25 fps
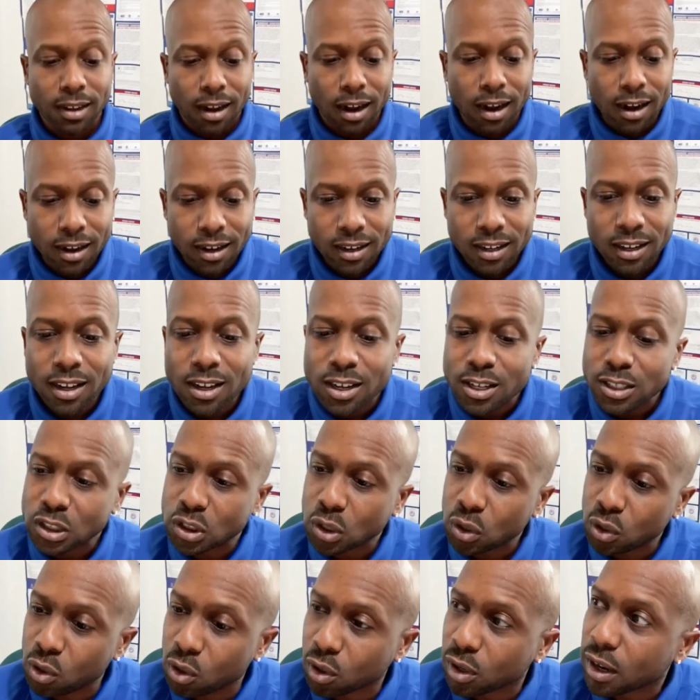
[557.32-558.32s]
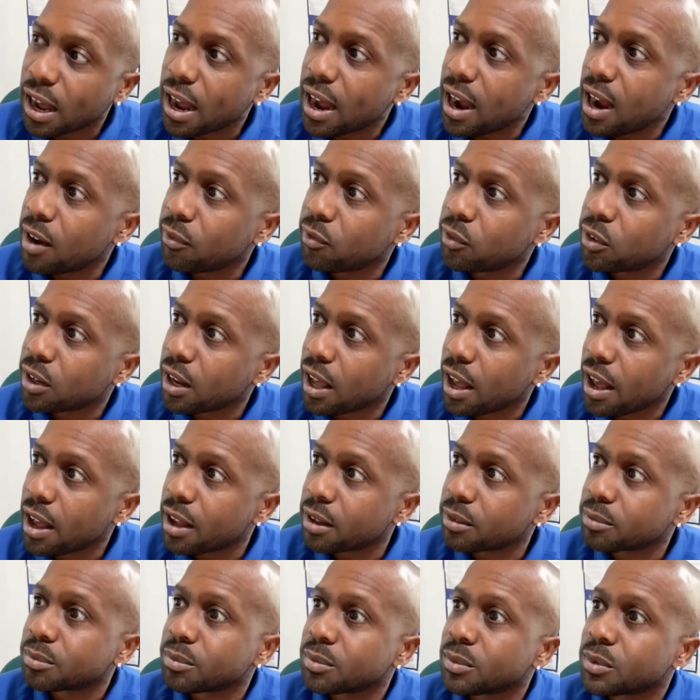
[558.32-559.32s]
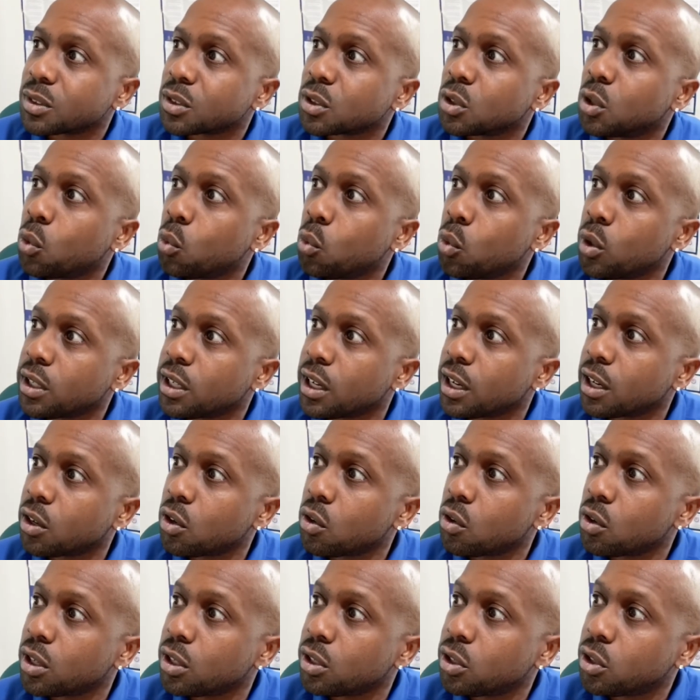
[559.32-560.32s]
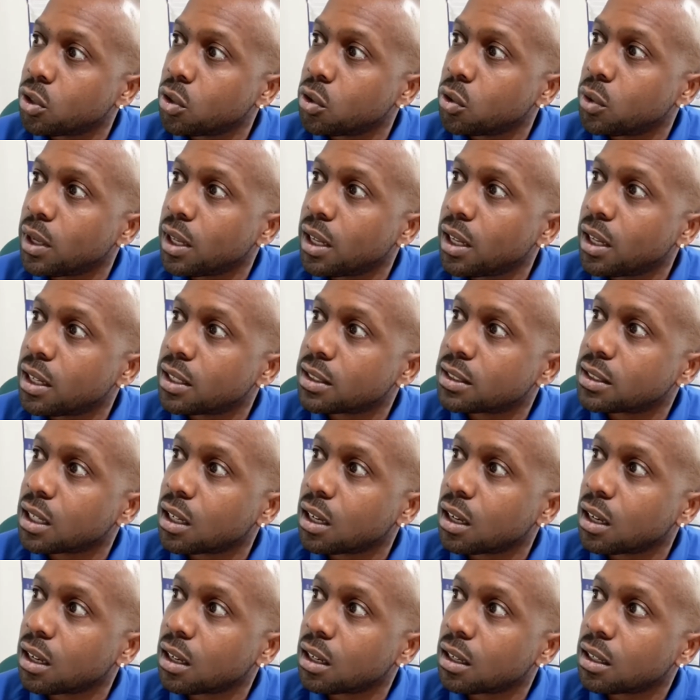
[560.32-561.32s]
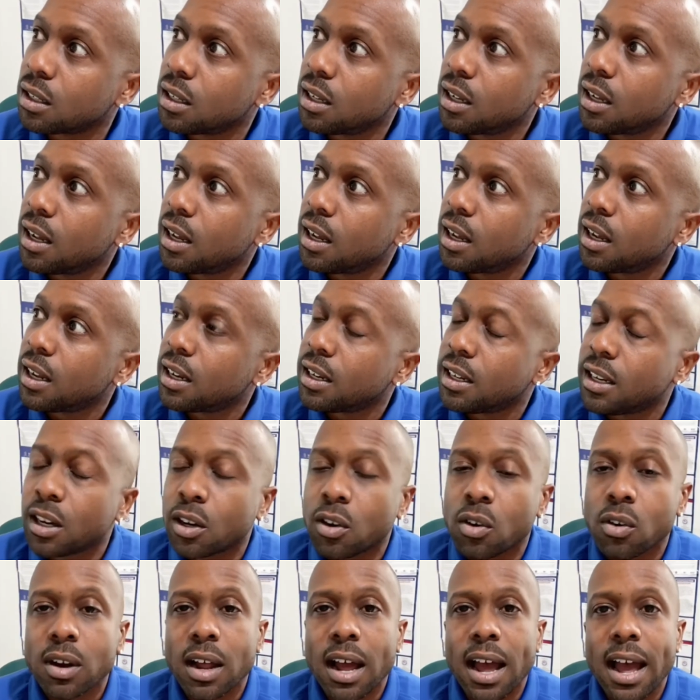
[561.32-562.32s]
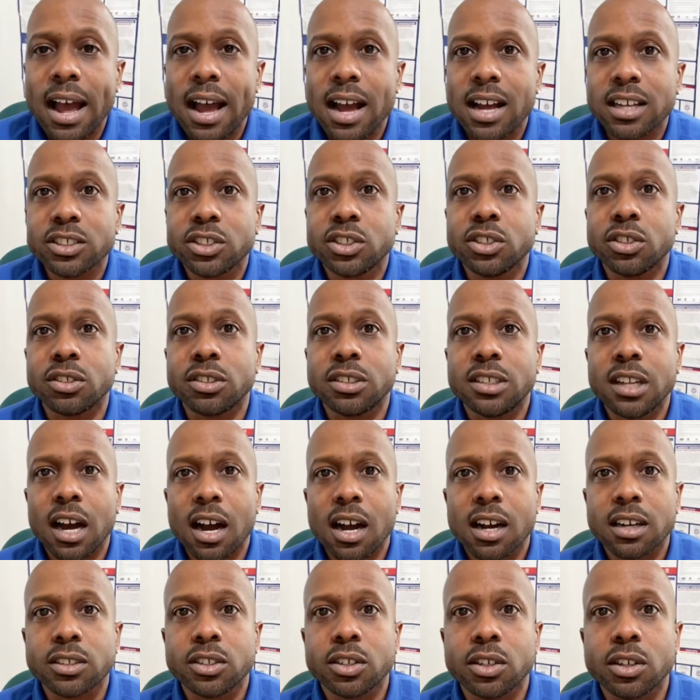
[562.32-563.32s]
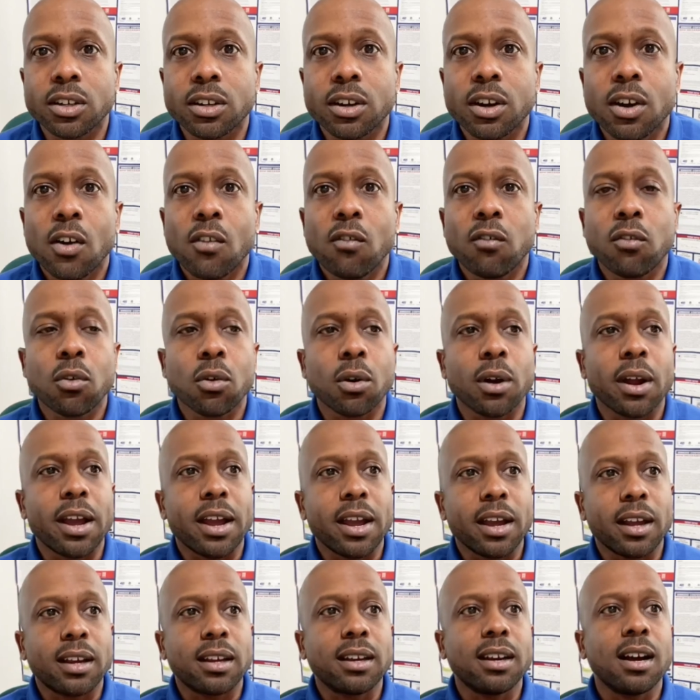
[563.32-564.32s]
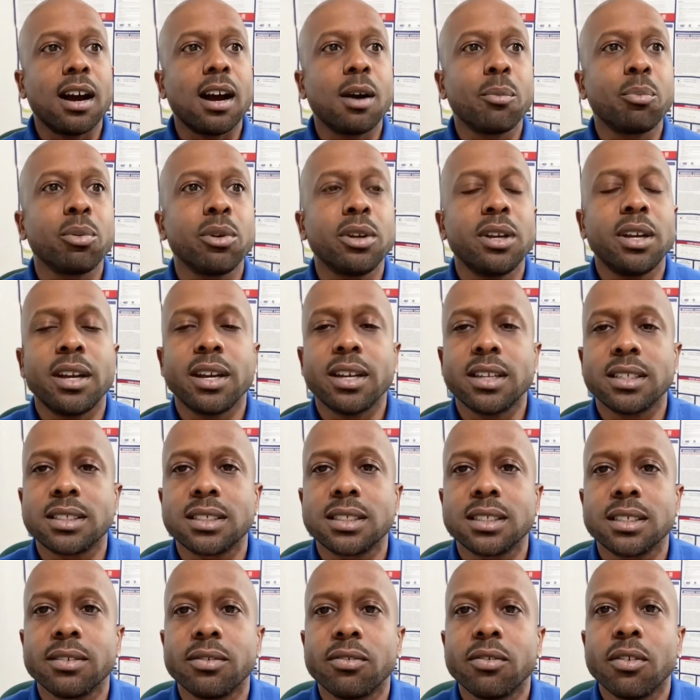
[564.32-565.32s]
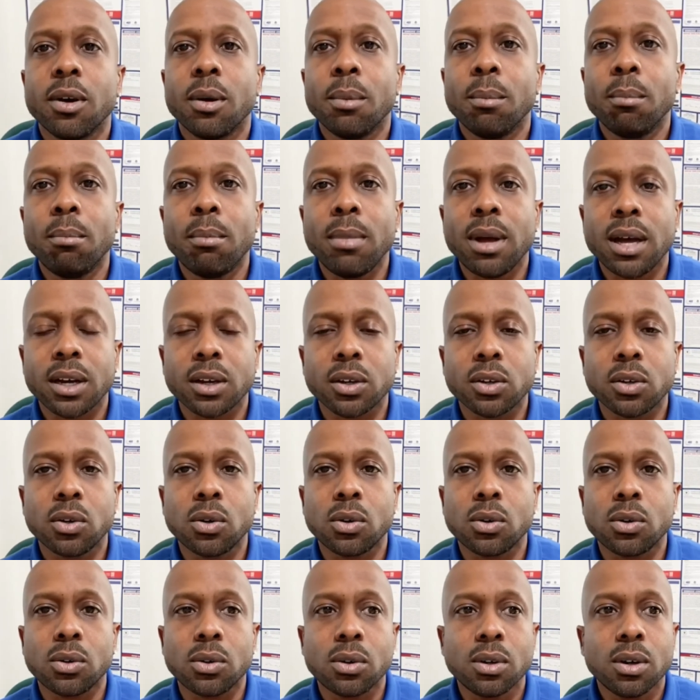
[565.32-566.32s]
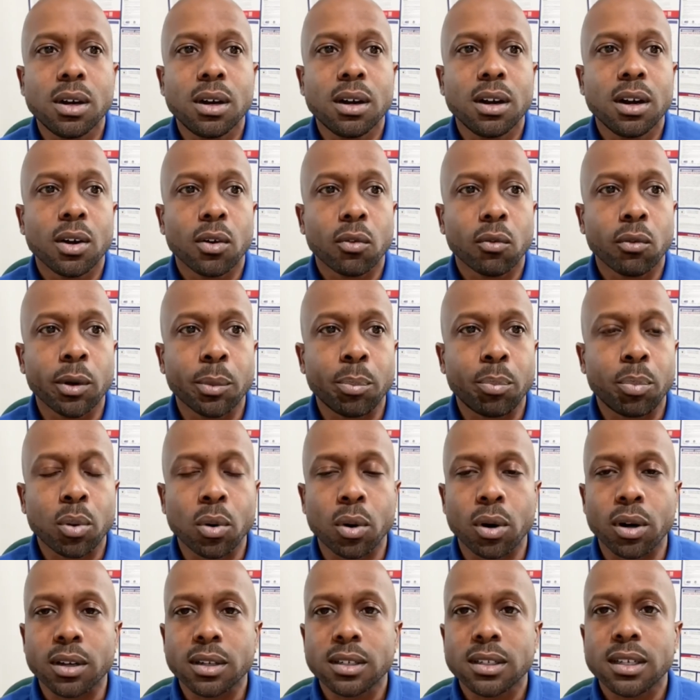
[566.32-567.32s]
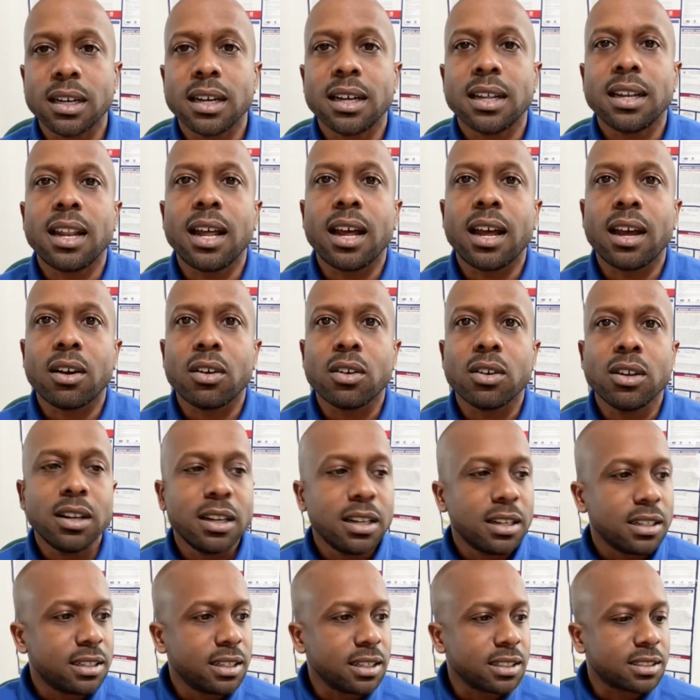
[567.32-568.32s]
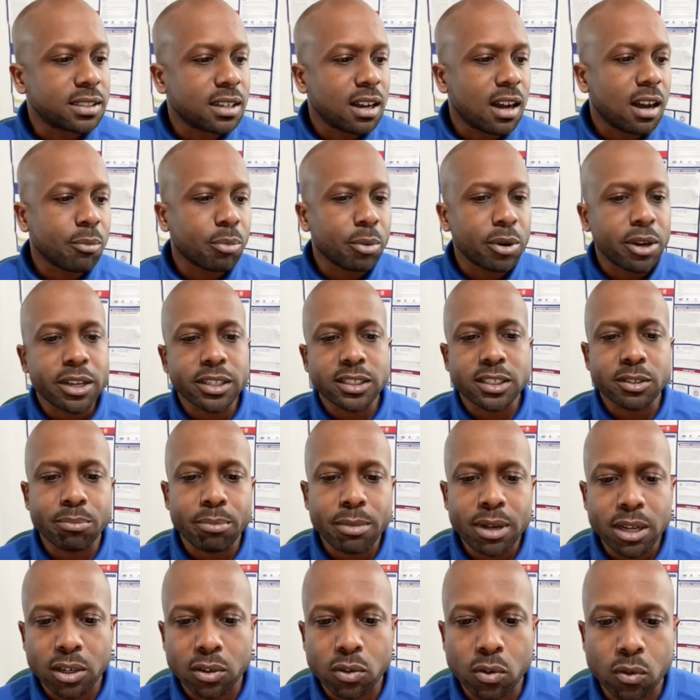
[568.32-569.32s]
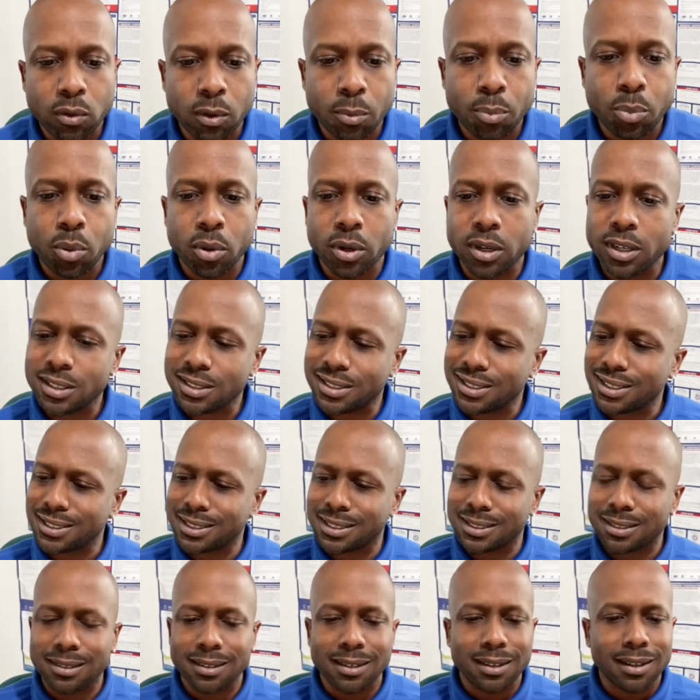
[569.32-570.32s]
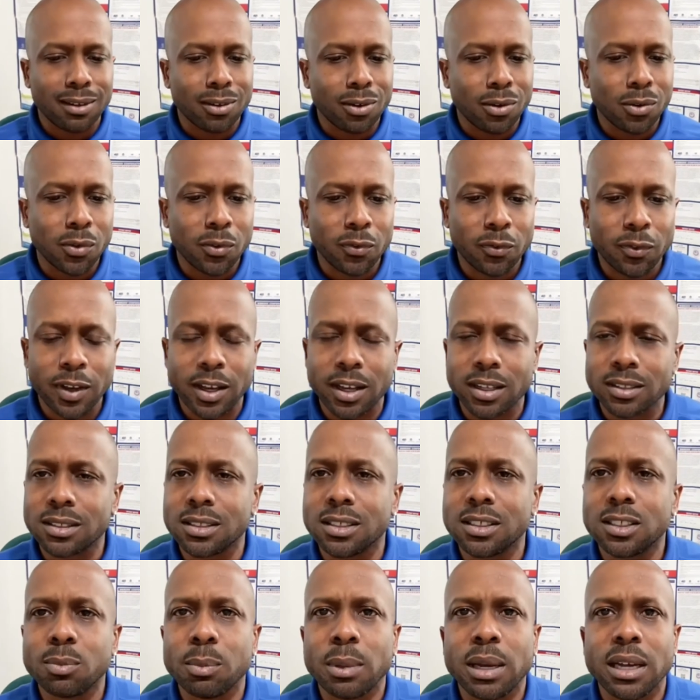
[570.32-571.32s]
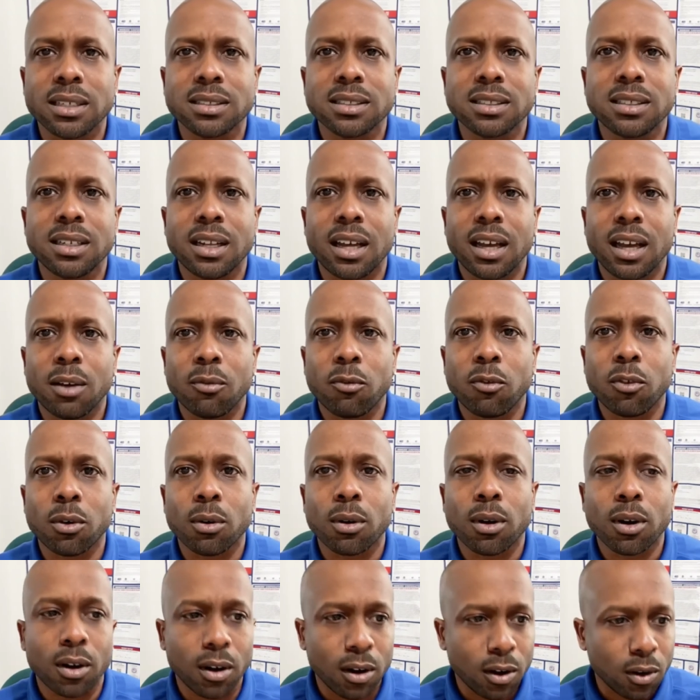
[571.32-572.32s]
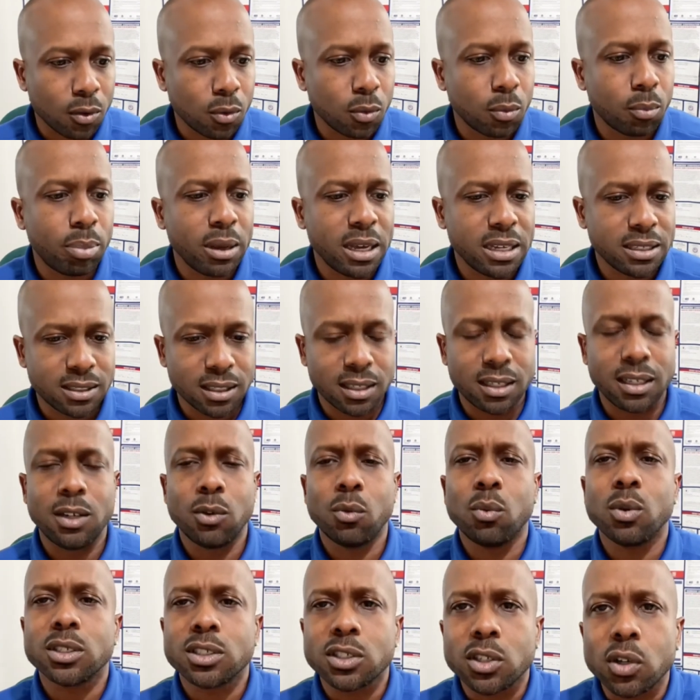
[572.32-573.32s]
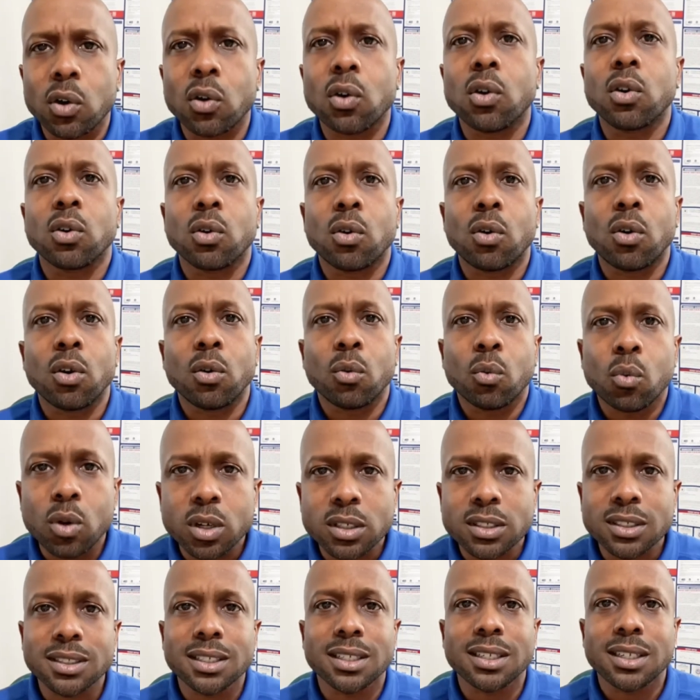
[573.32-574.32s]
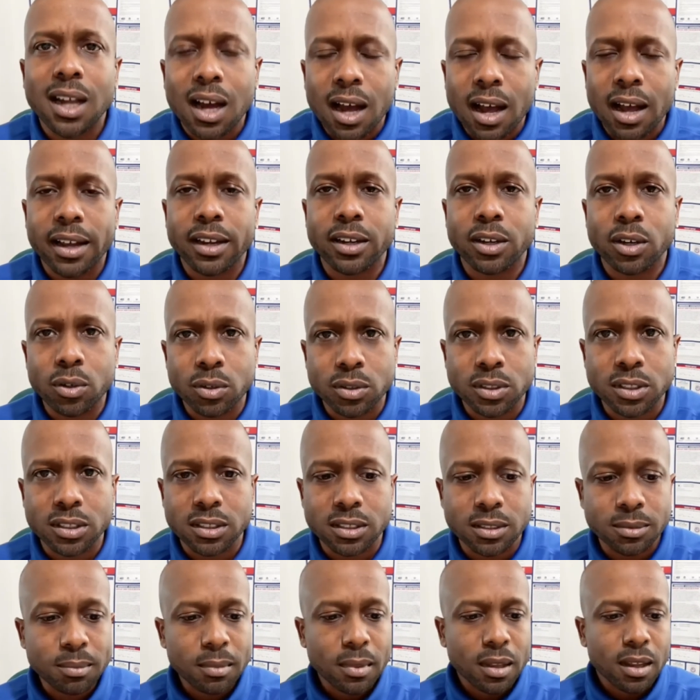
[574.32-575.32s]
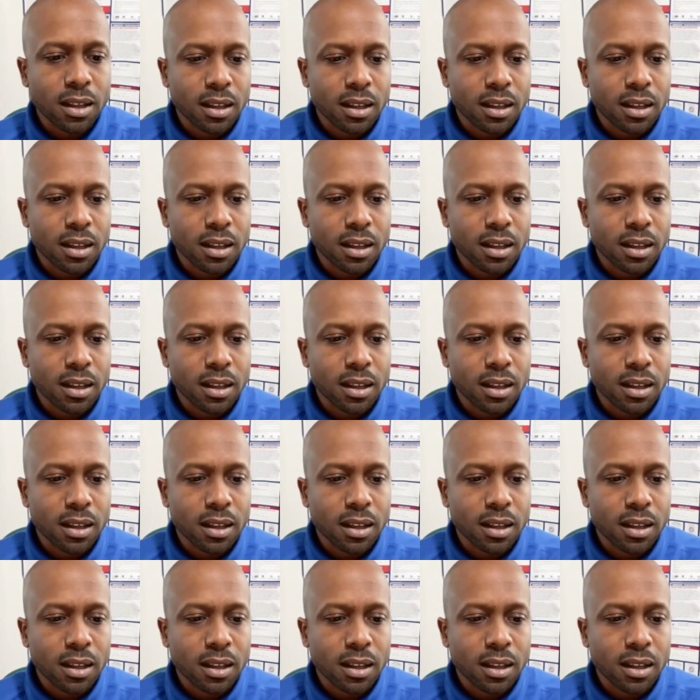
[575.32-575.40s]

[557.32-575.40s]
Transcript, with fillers: All right. So look, after that, what they're going to do is uh, they're going to ask your doctor for a comprehensive medical report. Now, this comprehensive medical report it's just an old fancy schmancy name for uh, basically what's going on. What's the diagnosis?